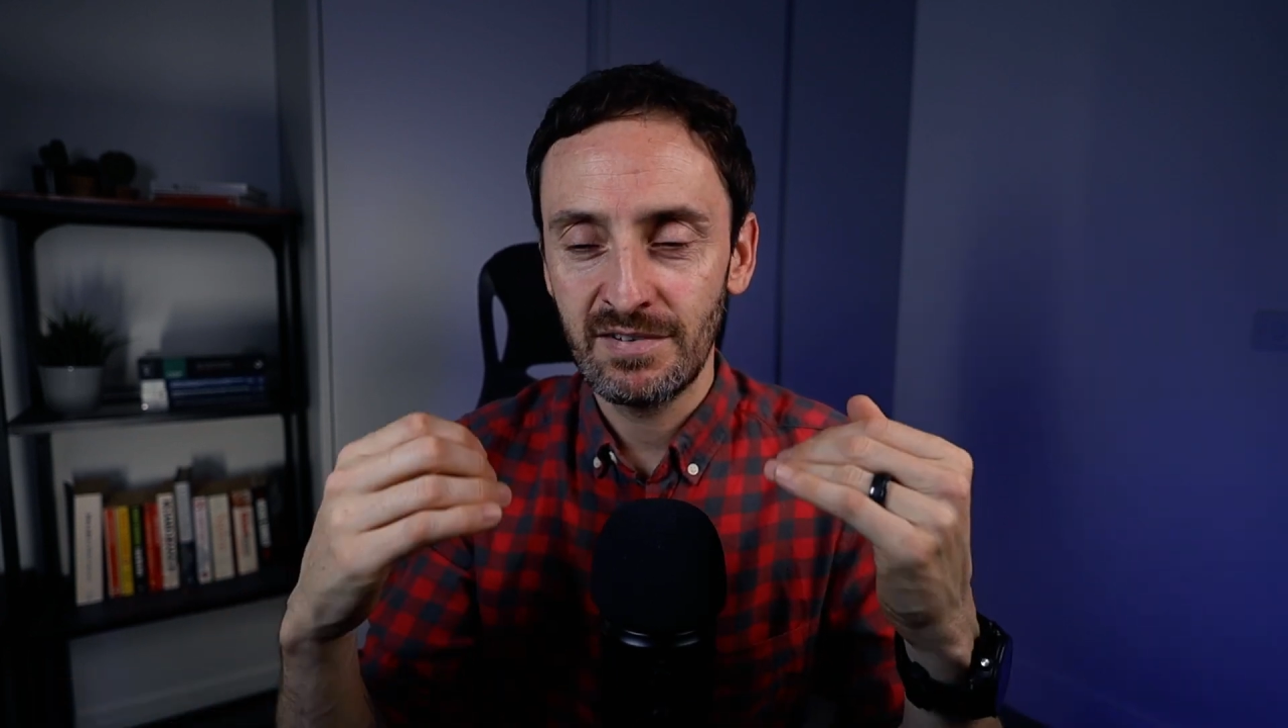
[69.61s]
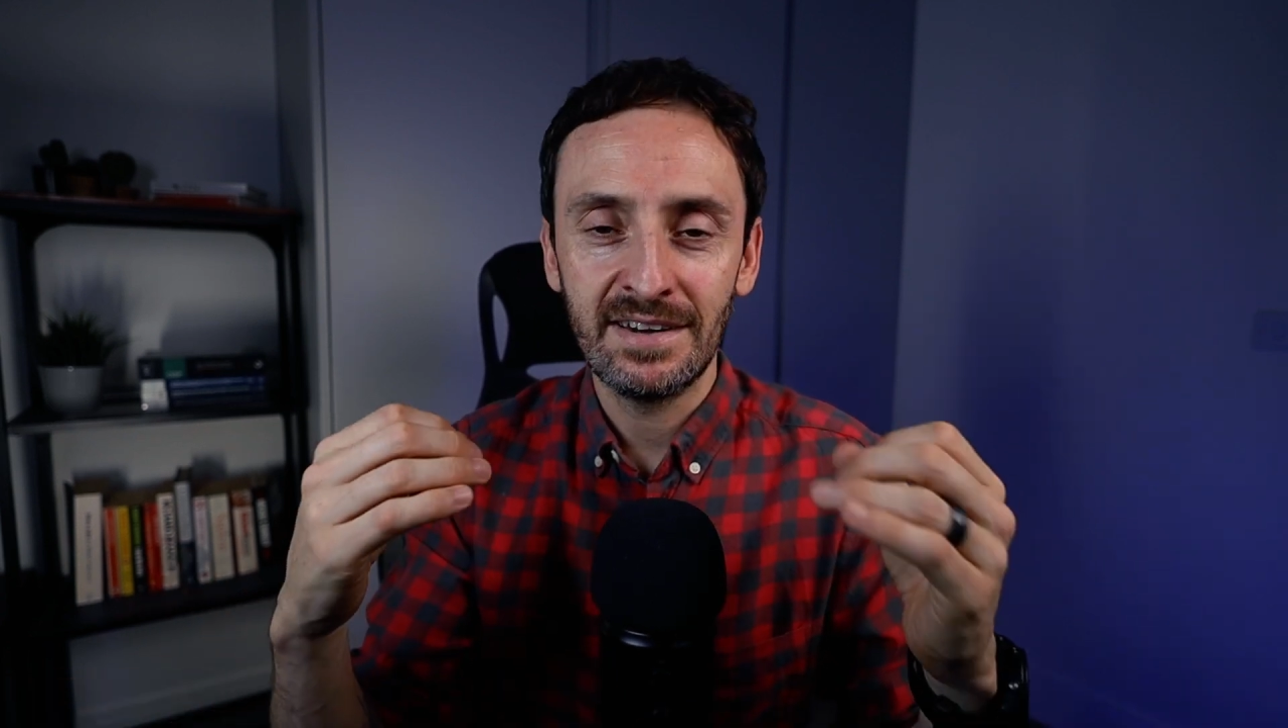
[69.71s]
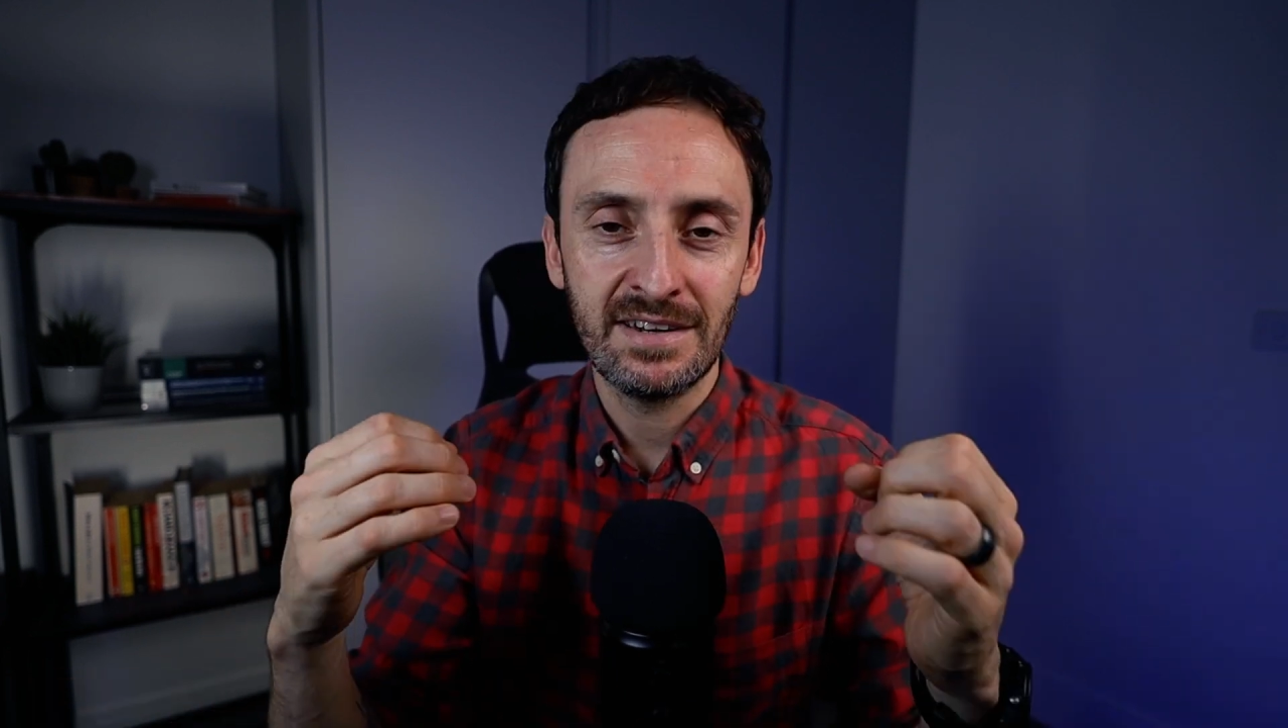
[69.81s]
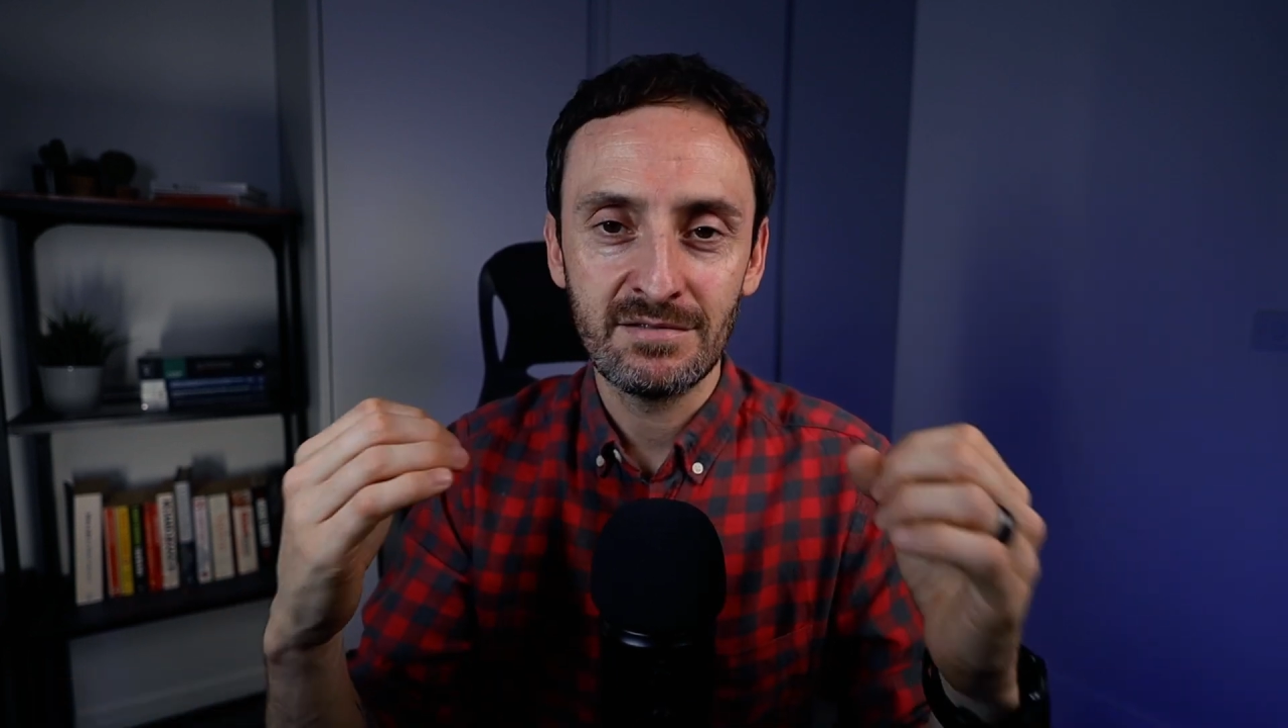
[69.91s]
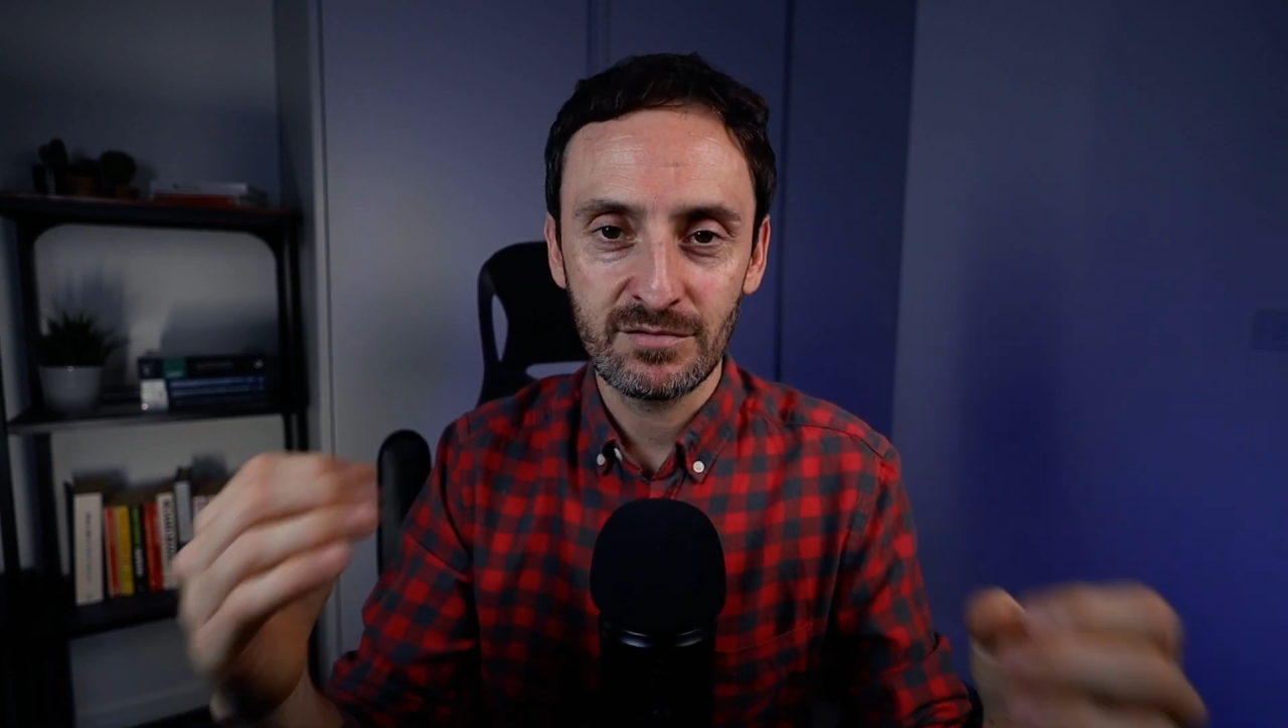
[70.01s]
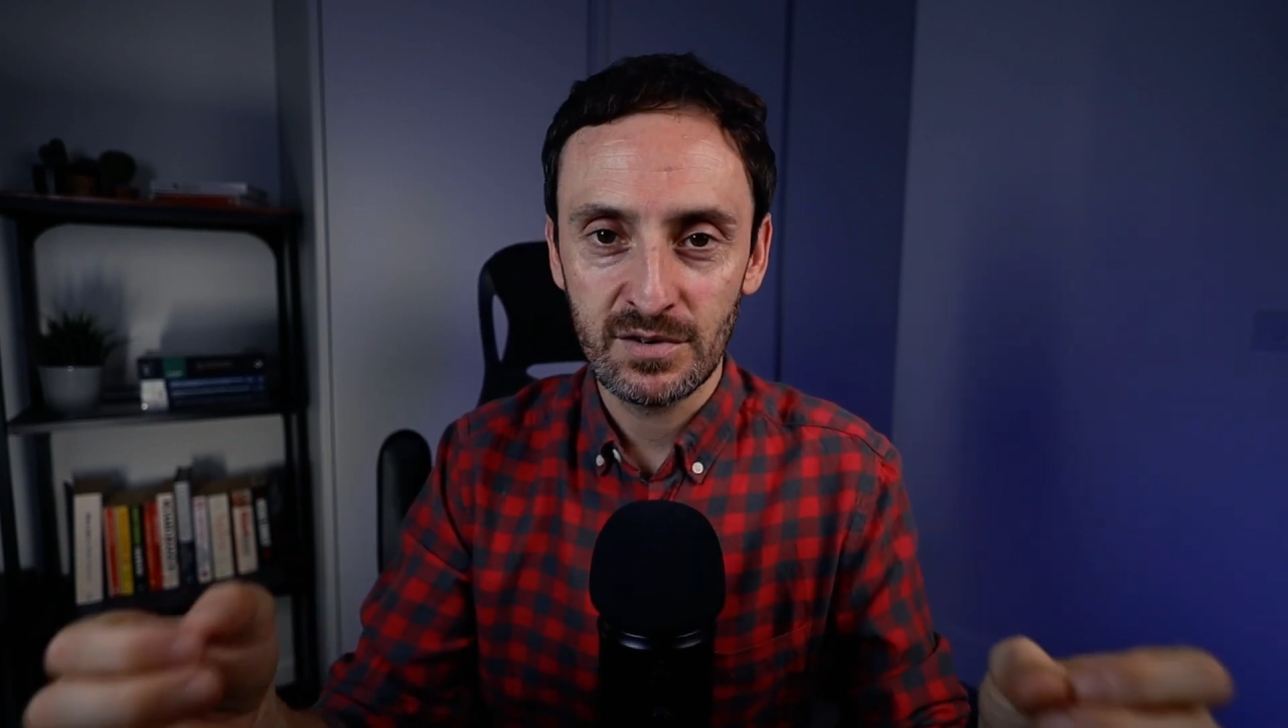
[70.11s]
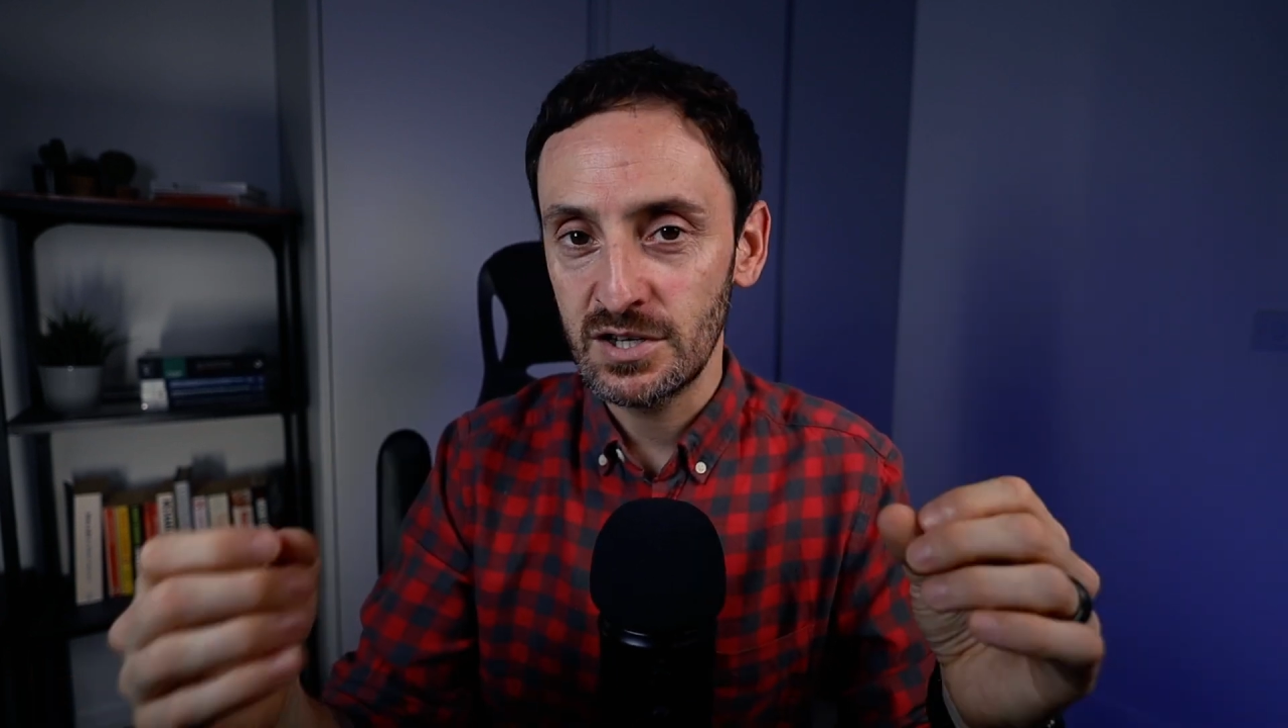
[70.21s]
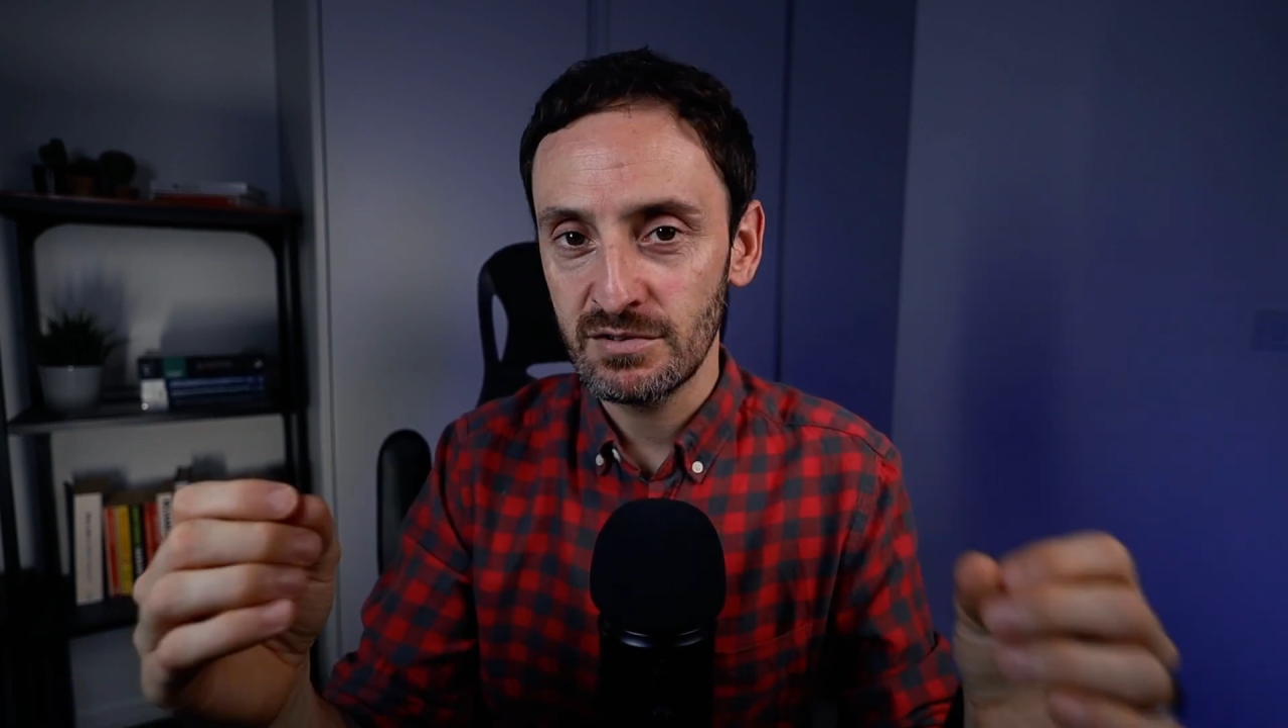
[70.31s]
finding free